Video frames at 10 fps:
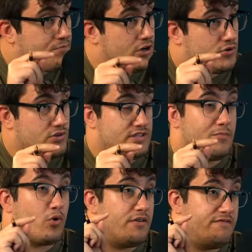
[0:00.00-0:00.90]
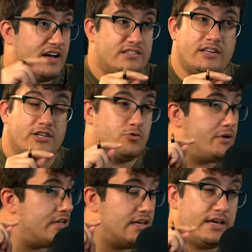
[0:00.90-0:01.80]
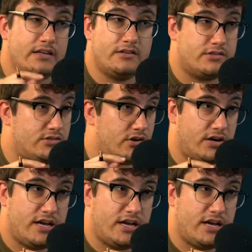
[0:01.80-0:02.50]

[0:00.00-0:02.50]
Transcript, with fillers: put towards them, we're investing, because we need to start